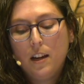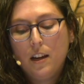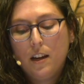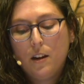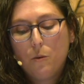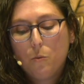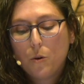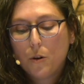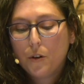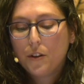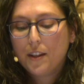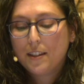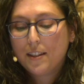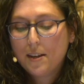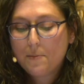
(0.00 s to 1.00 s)
In a world
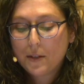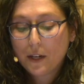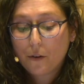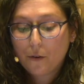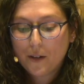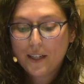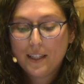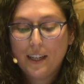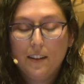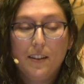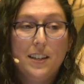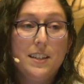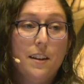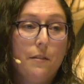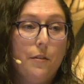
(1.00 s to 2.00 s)
that seems
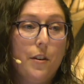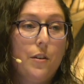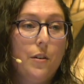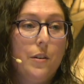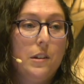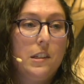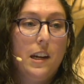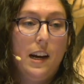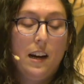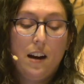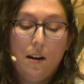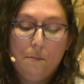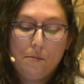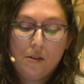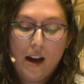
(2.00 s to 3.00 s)
increasingly difficult and
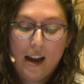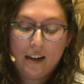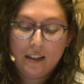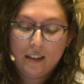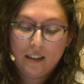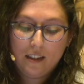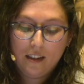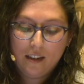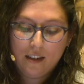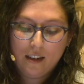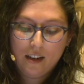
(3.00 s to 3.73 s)
complex,